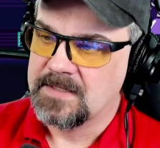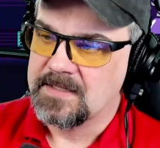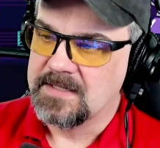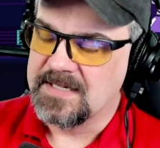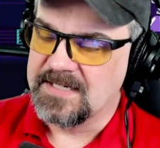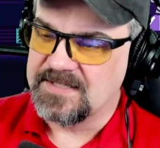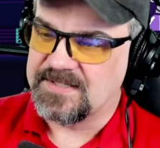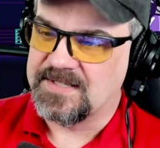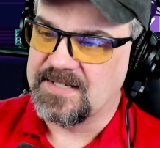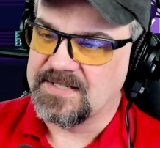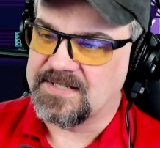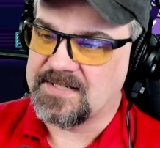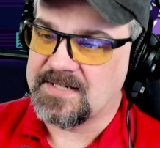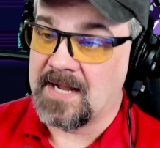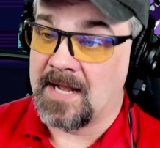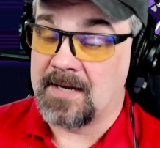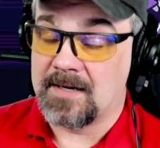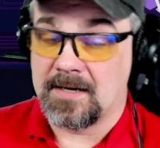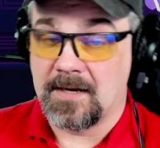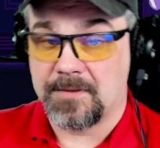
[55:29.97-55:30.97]
Is this
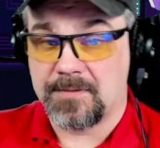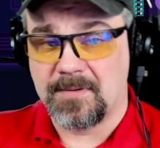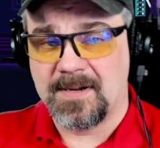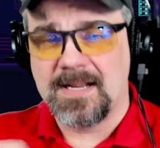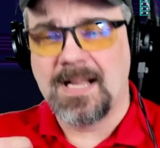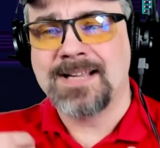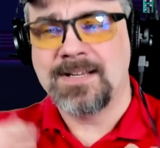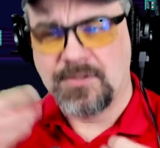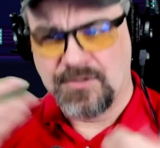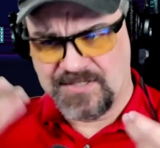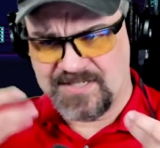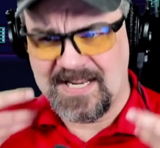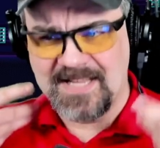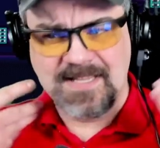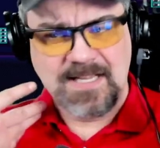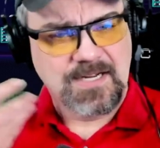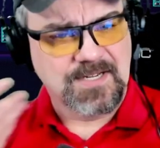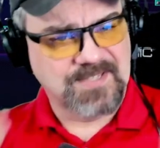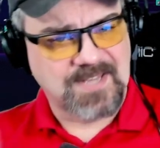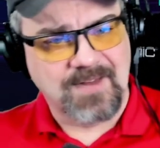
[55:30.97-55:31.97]
Scott Guthrie? Are you saying
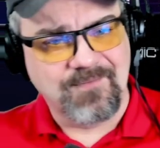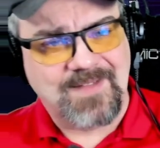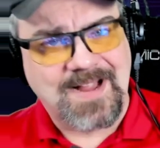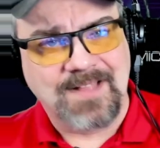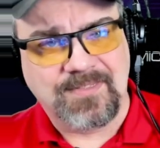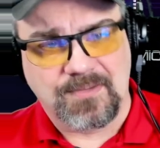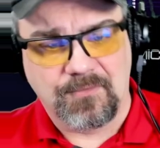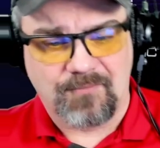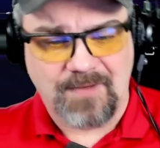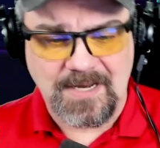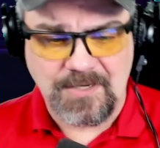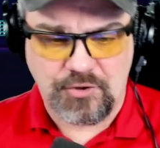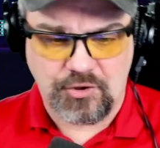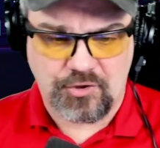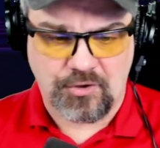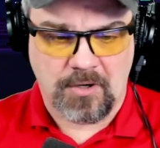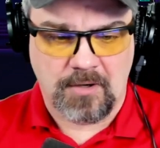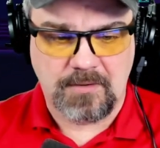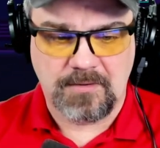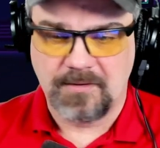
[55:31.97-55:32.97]
that because I've got the red
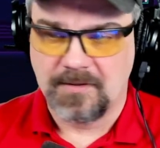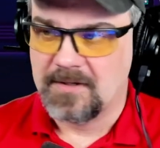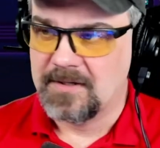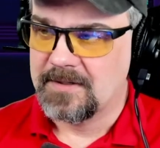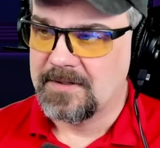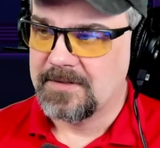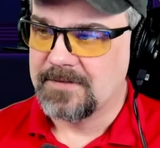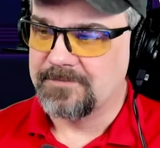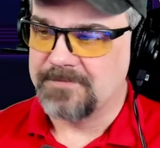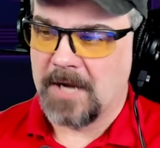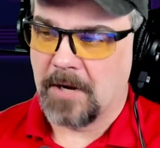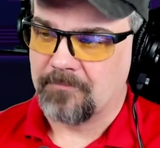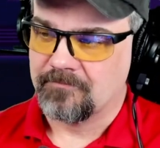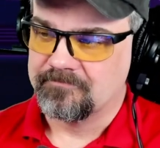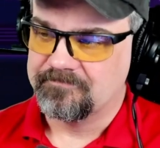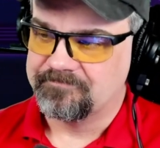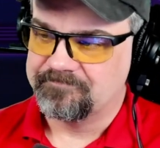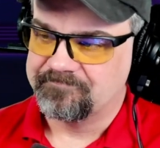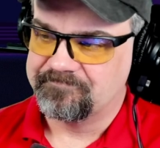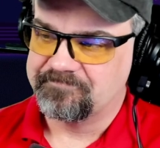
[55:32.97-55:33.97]
shirt? No.
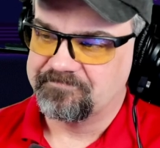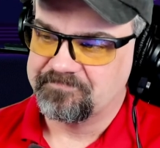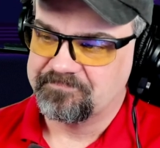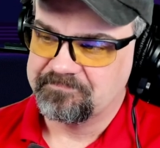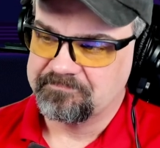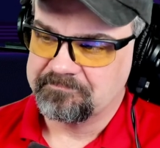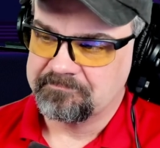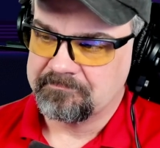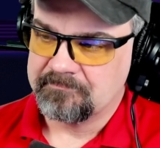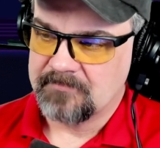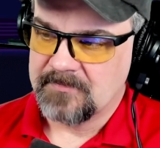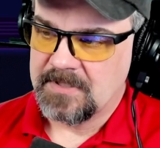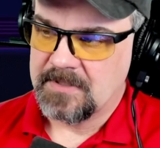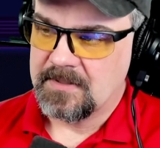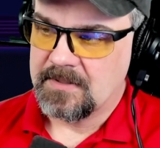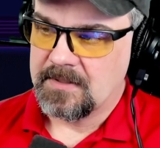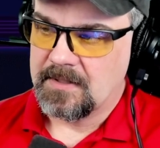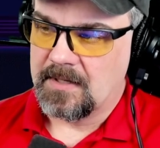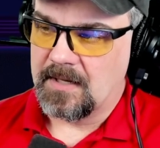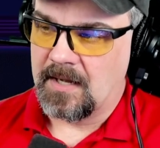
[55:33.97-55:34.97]

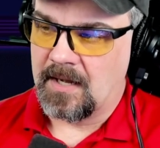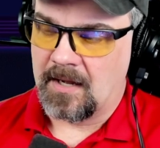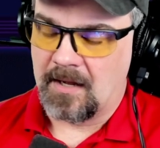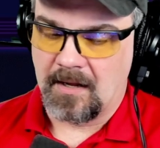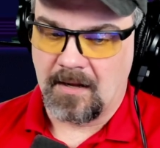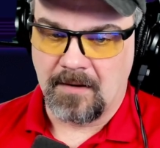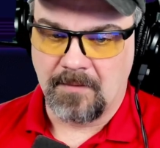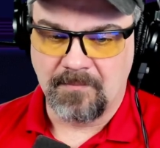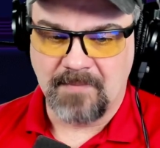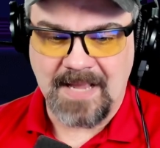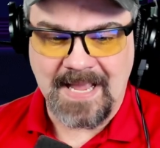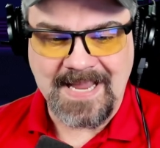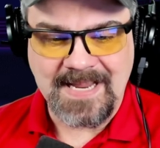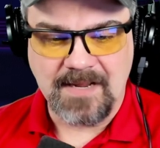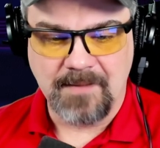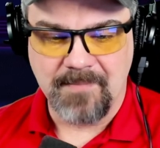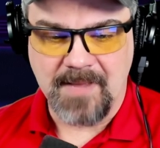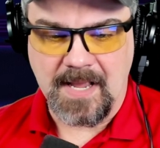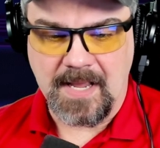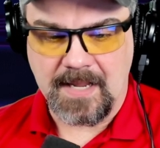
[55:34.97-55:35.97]
Um,
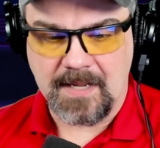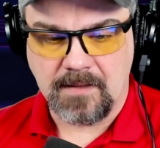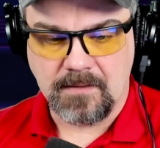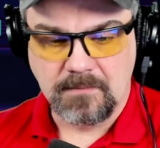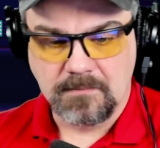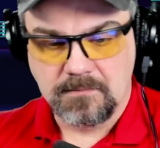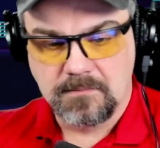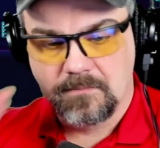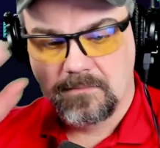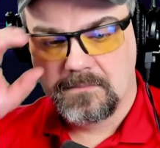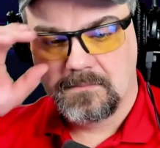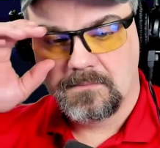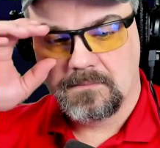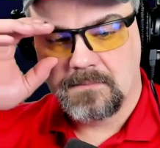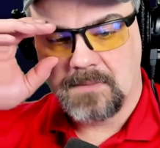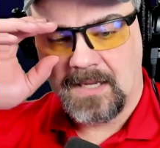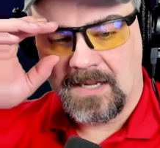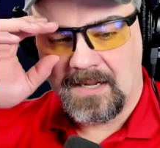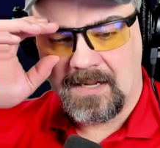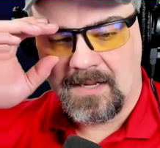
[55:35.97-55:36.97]
AMA.
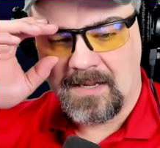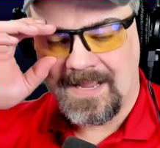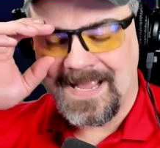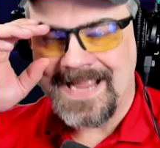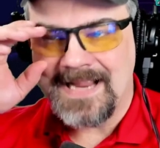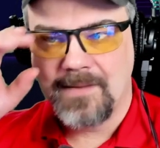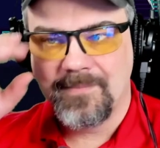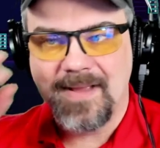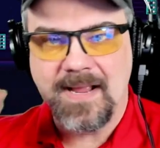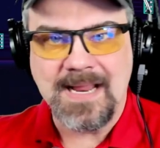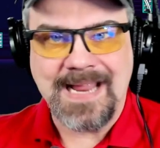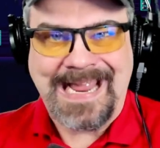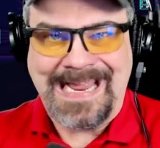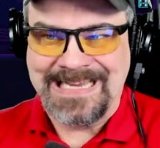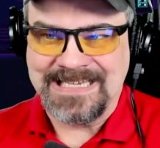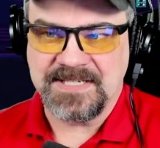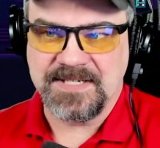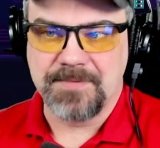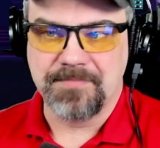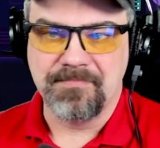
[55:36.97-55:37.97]
Uh, AMA
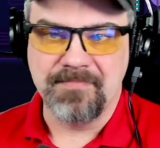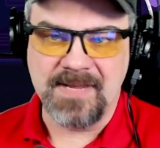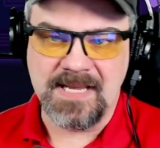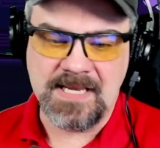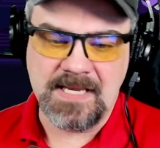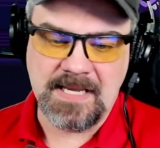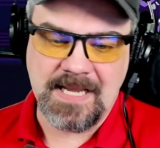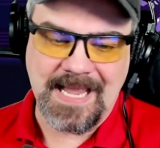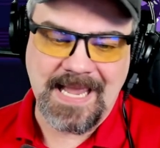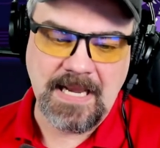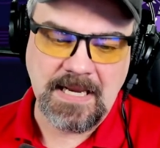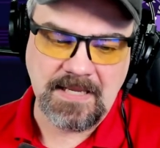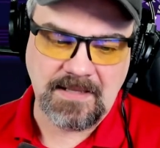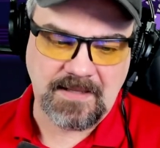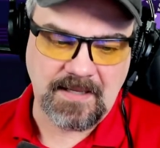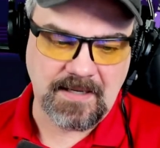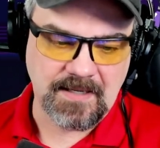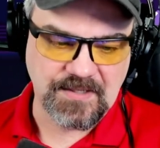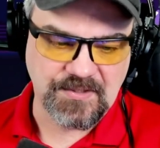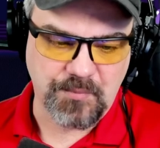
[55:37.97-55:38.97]
Ask Me
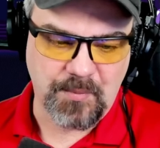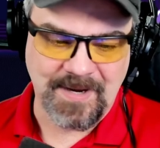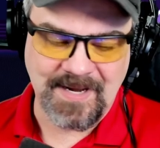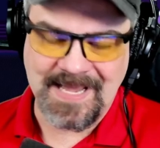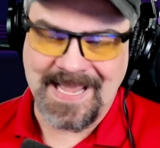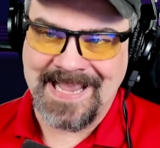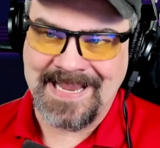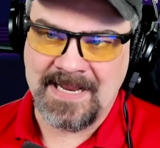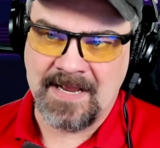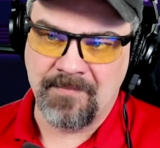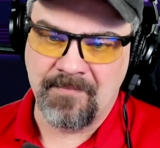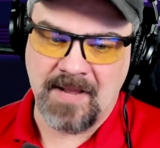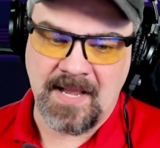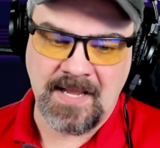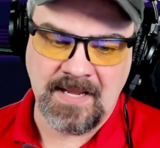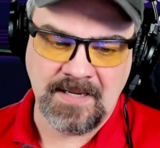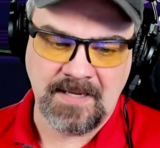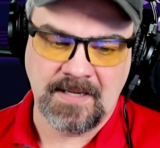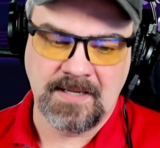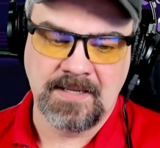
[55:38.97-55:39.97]
Anything is what AMA
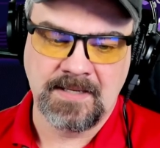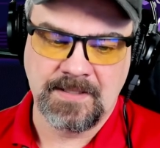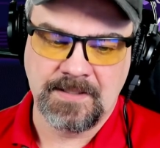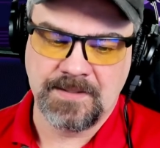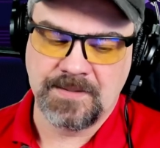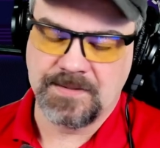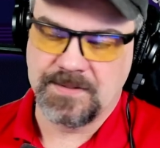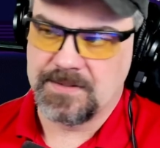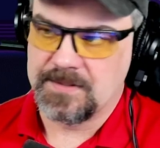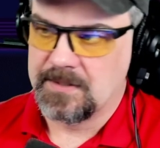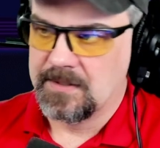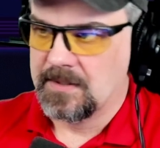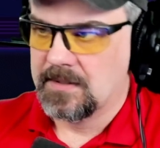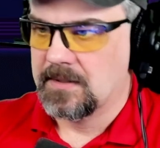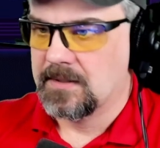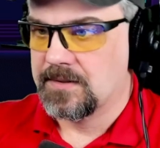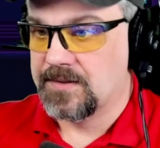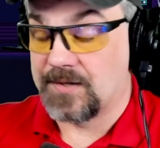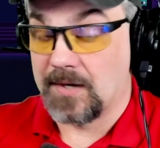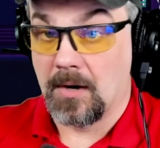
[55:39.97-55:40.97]
is.
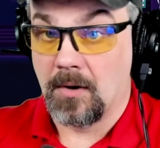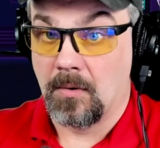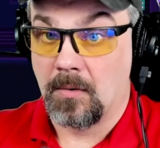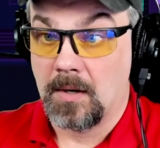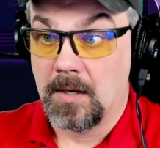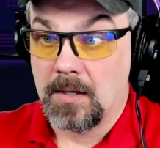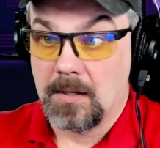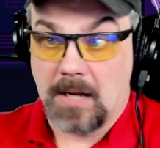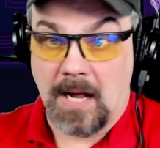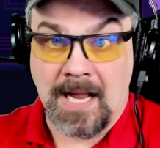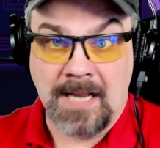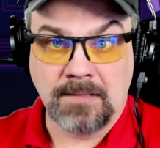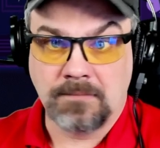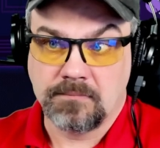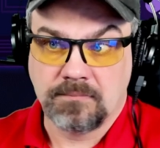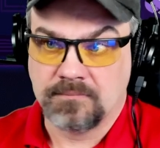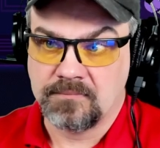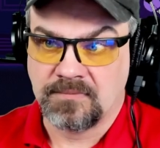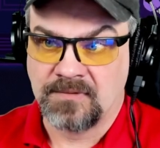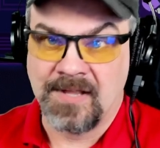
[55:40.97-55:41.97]
So I
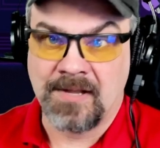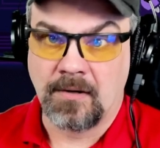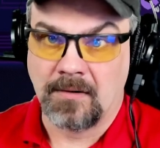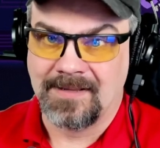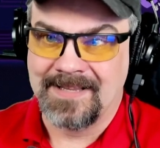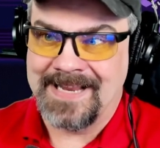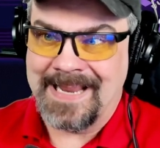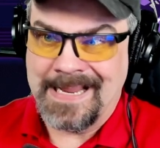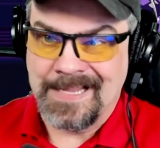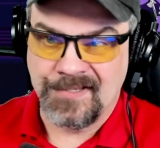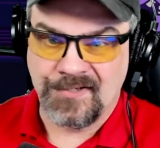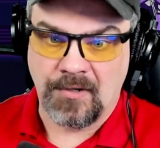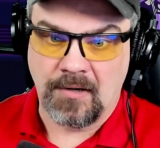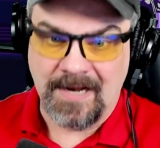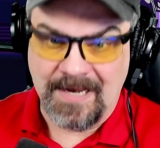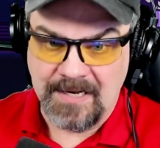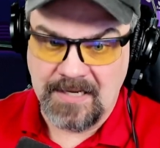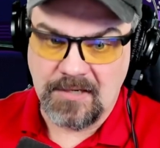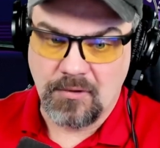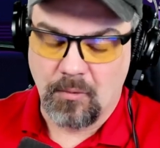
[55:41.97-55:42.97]
literally answer
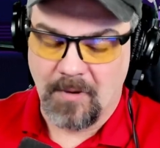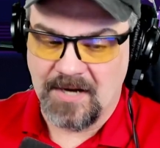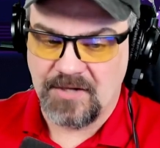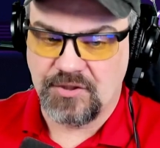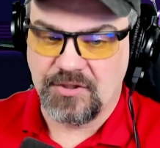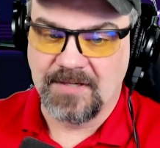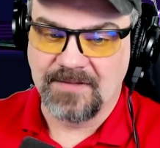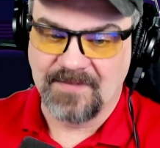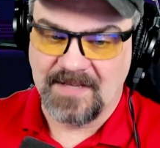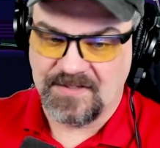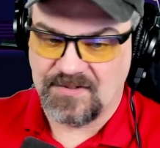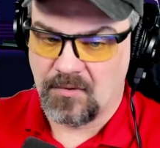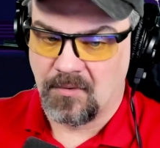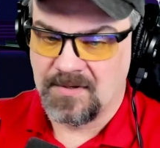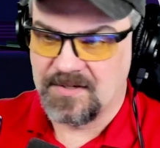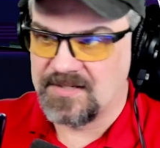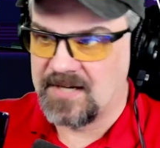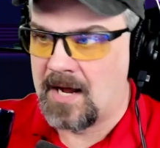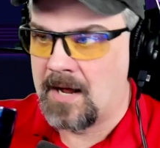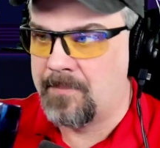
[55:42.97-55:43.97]
any question that's
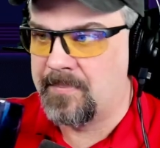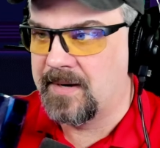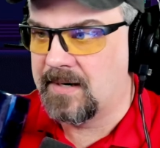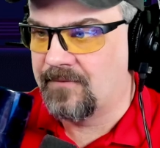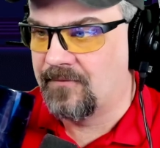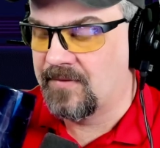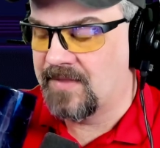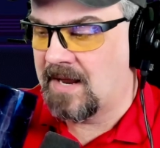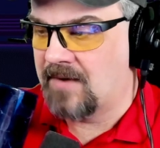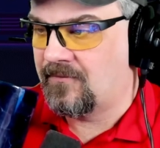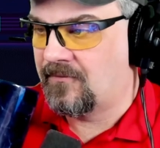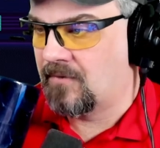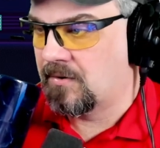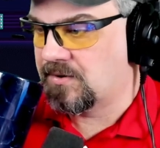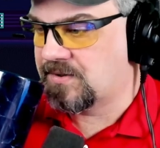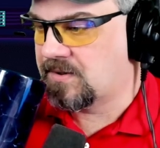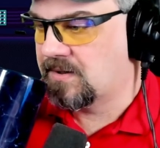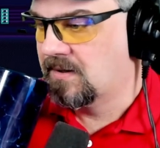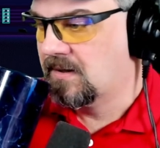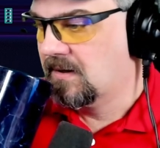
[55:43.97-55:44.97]
on topic for that
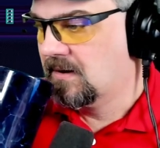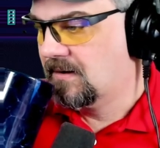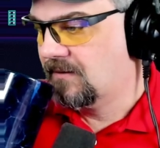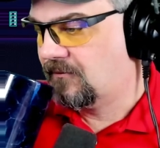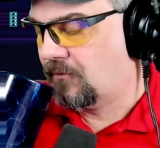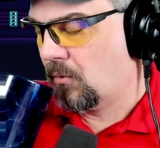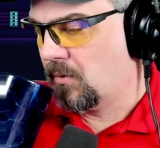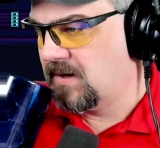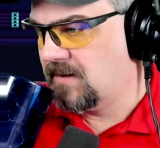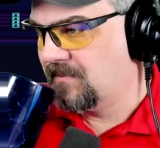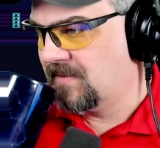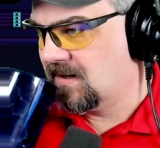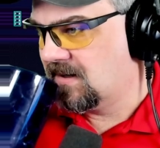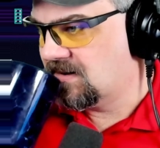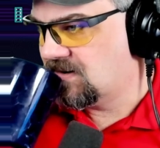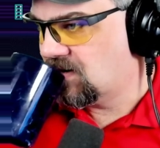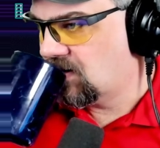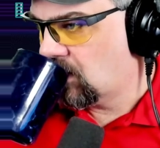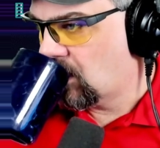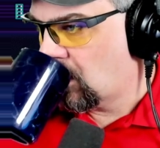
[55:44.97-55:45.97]
first 40
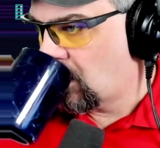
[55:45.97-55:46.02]
minutes.